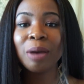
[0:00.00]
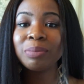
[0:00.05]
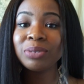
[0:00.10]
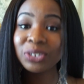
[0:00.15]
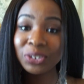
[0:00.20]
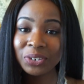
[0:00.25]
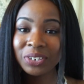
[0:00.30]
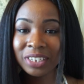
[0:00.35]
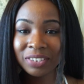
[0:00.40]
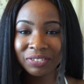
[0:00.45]

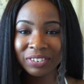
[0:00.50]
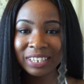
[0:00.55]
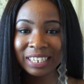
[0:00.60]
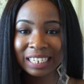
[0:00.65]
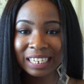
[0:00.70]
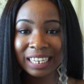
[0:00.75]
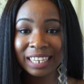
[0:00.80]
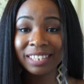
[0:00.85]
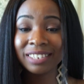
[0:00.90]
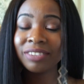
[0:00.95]
two different
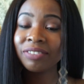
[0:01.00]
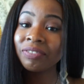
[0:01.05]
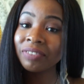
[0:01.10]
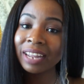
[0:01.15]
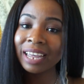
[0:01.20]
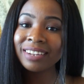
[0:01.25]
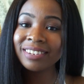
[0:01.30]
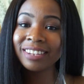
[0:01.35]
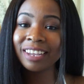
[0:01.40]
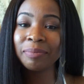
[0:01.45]
teas,
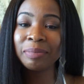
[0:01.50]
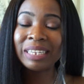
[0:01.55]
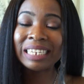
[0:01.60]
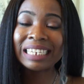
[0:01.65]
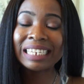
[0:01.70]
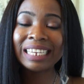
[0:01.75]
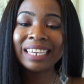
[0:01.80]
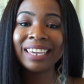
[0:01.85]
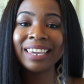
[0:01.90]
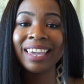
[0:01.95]
flat tummy
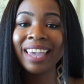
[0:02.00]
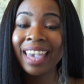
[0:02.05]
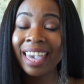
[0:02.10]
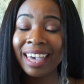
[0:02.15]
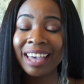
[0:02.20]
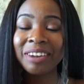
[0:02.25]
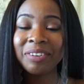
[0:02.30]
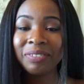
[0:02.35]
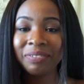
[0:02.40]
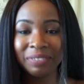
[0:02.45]
tea
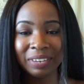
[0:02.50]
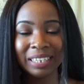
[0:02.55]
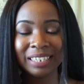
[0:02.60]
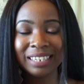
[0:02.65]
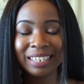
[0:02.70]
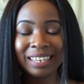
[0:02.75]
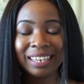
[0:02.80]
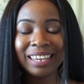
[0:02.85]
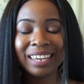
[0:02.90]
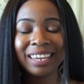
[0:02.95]
and
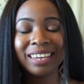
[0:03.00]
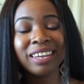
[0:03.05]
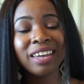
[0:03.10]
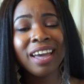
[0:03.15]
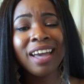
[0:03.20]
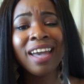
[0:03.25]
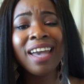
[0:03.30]
FitTea.